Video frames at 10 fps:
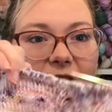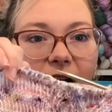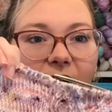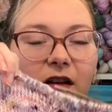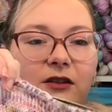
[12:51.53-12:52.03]

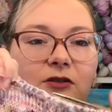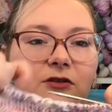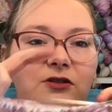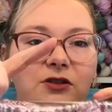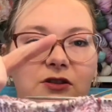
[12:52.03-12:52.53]
I got
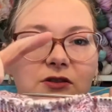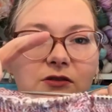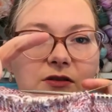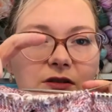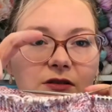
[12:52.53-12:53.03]
2
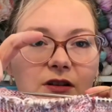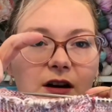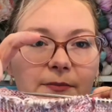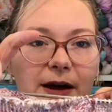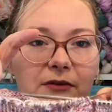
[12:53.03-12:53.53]

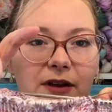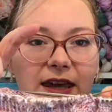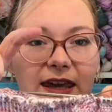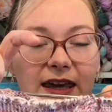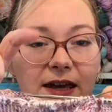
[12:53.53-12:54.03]
about
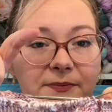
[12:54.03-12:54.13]
here,